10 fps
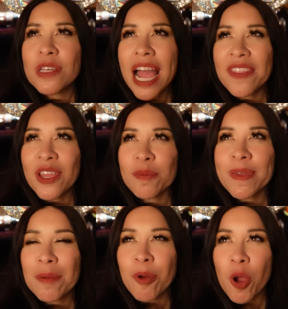I think it would
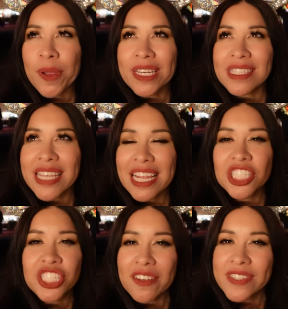be appropriate to say
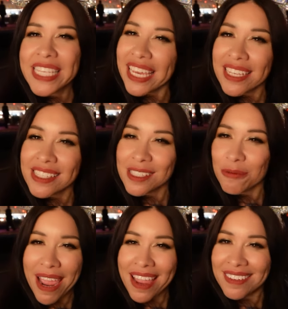chef's kiss,
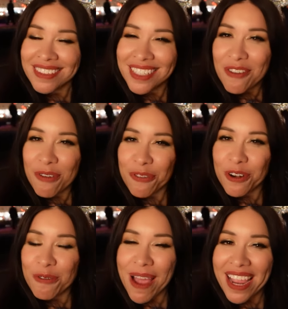right? For
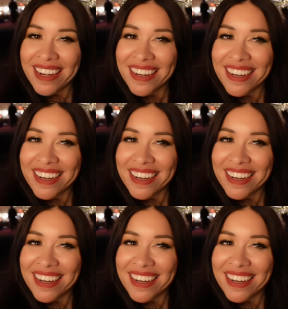food and wine?